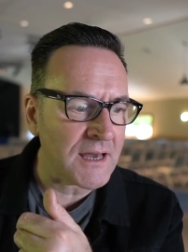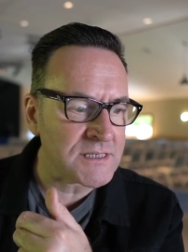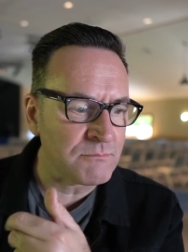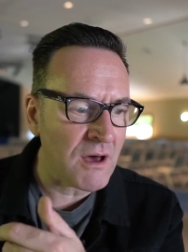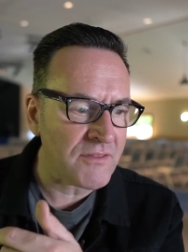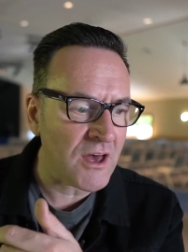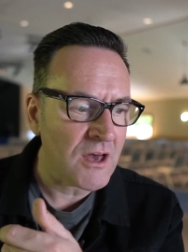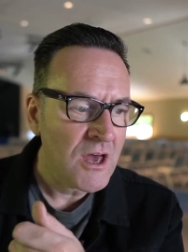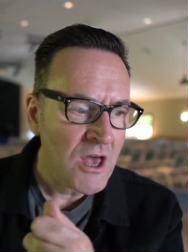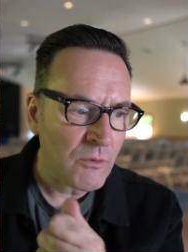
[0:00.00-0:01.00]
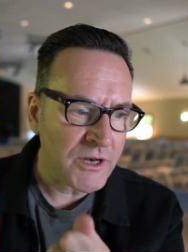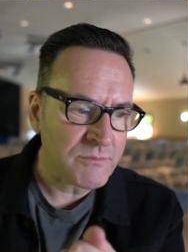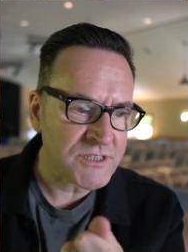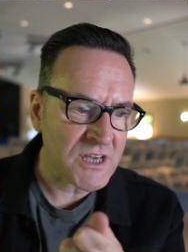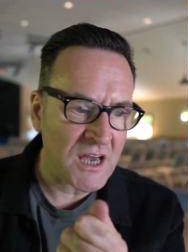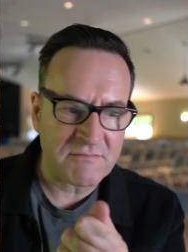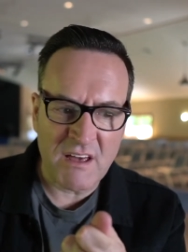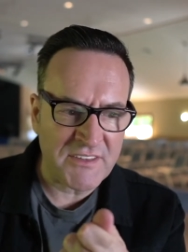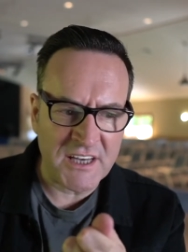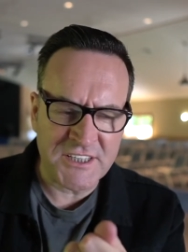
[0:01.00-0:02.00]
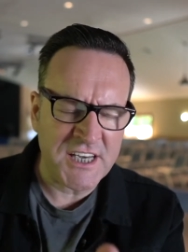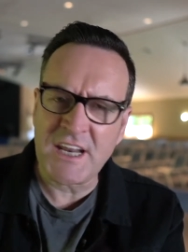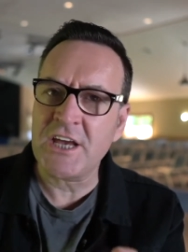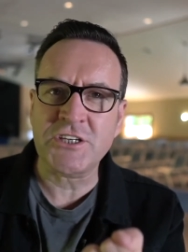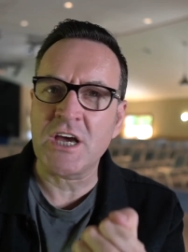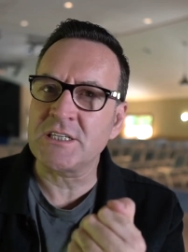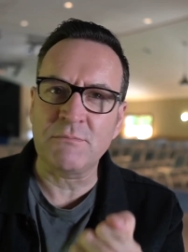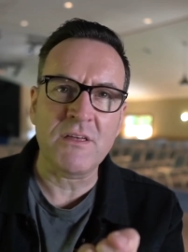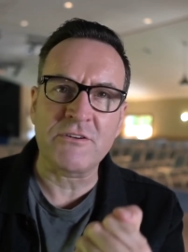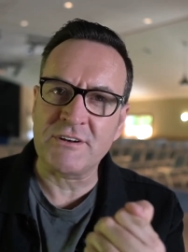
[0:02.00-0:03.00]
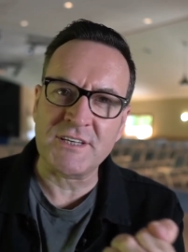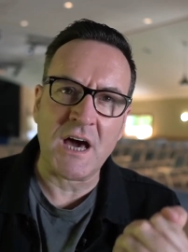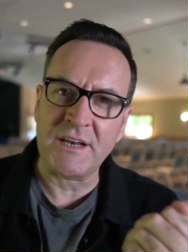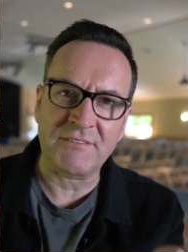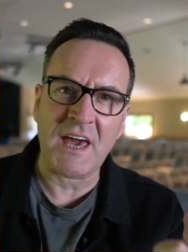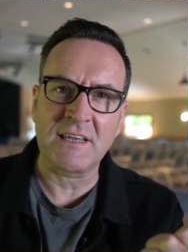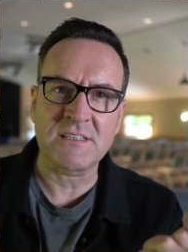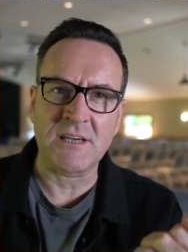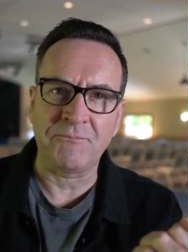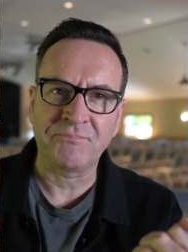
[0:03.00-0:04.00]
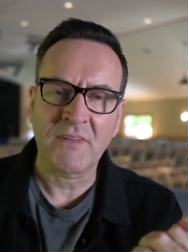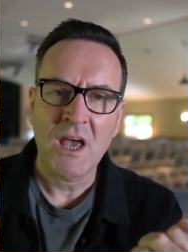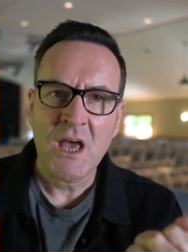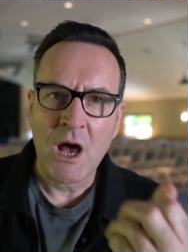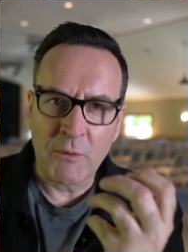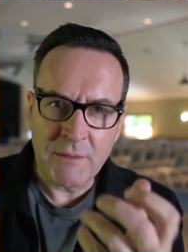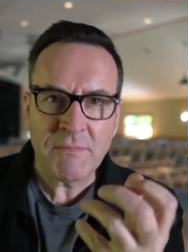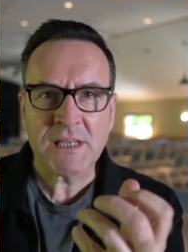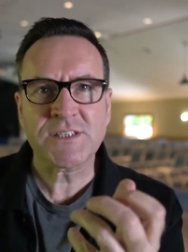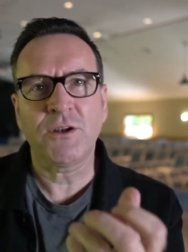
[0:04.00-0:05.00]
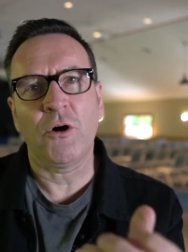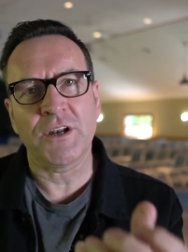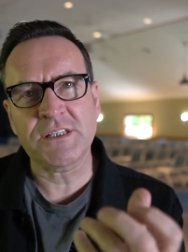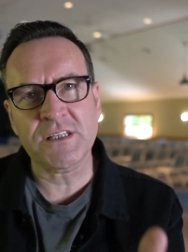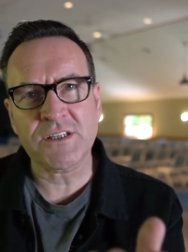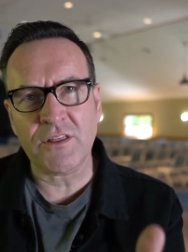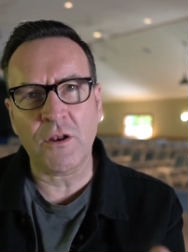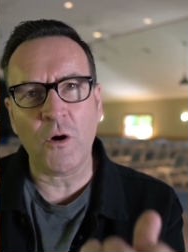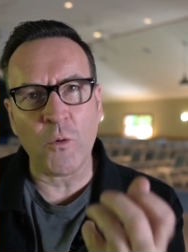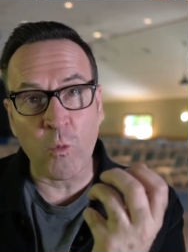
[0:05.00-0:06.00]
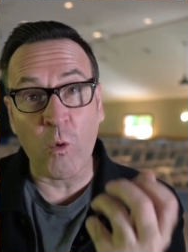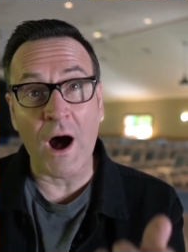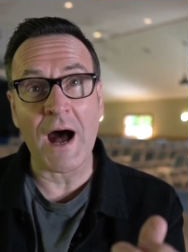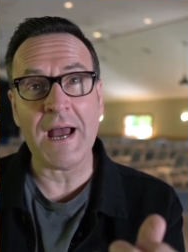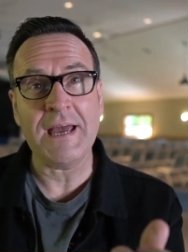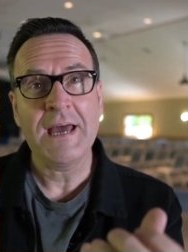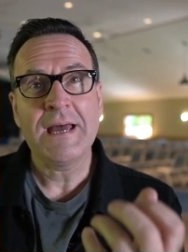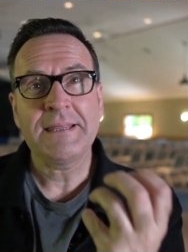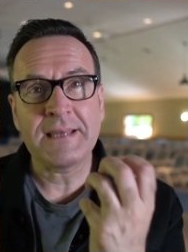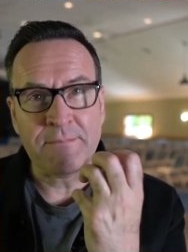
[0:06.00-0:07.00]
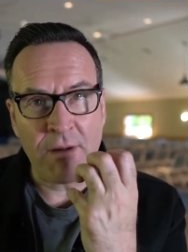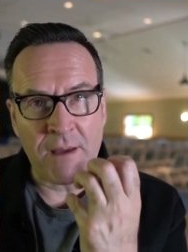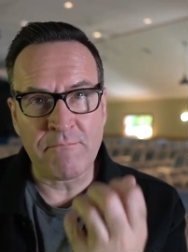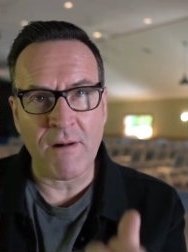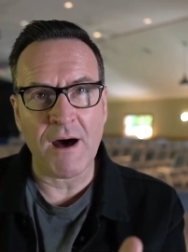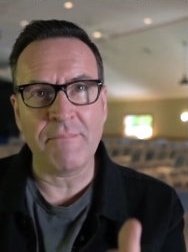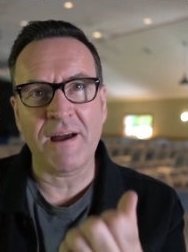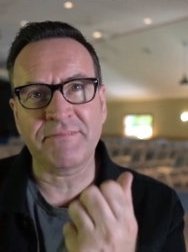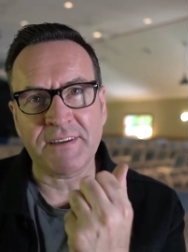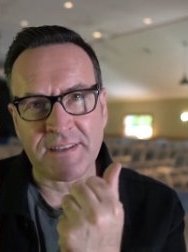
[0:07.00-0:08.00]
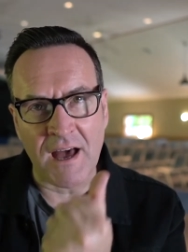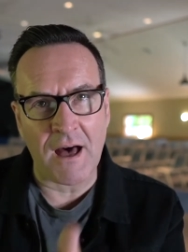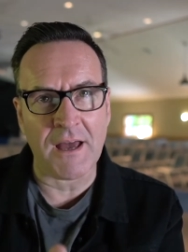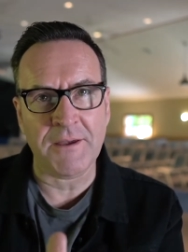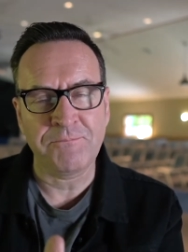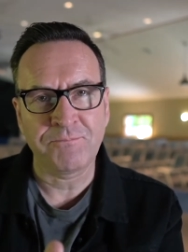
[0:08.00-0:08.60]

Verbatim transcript: his mother, when he was, I think, a teenager, his mother had died of cancer. And when he meets the Lord, he says to the Lord, "Why did my mom have to die?"